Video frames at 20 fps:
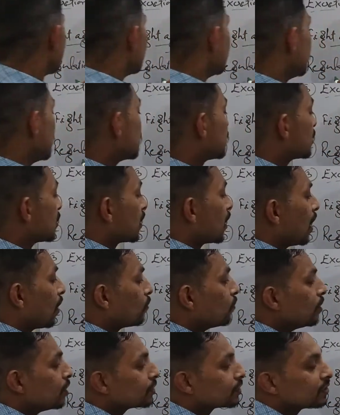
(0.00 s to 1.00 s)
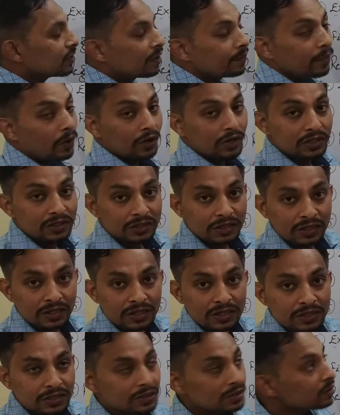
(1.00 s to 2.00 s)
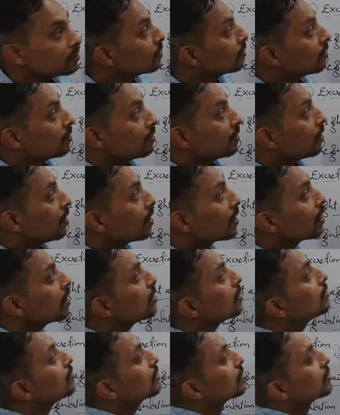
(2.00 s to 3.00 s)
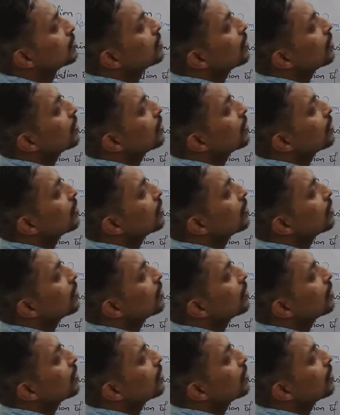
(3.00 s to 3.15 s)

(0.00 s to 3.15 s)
this regulation of body secretion, again, this is